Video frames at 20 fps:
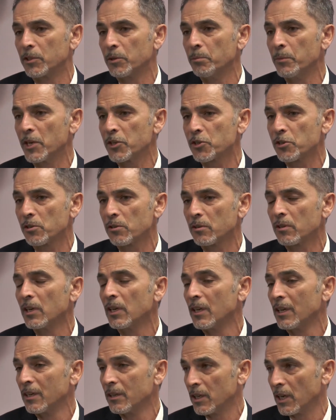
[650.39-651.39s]
measure
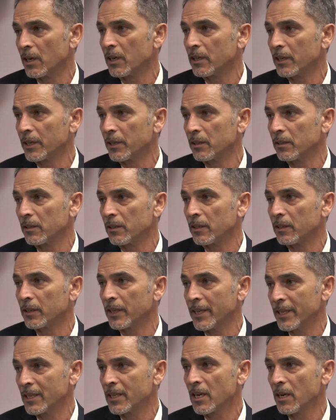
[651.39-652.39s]

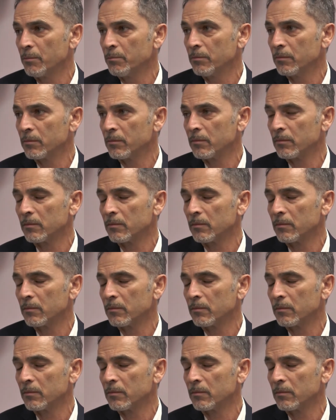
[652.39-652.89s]
income.